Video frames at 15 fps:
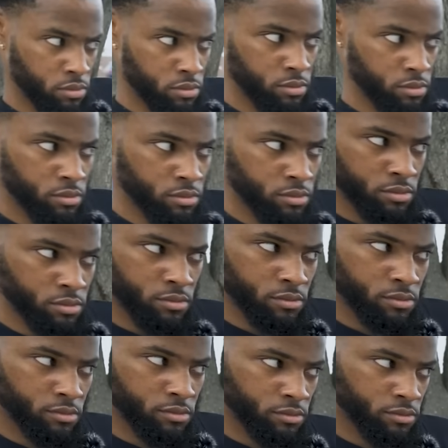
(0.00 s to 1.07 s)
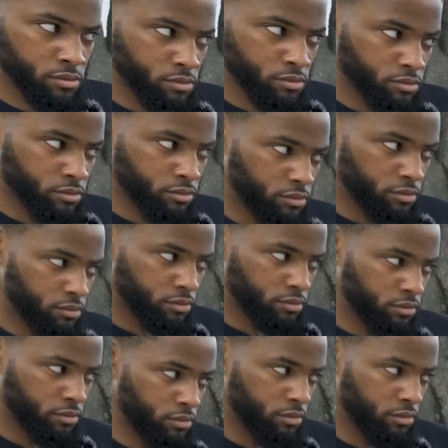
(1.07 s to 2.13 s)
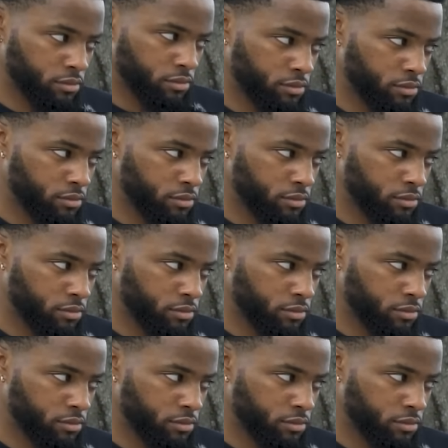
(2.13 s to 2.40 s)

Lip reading: The person shown says nothing.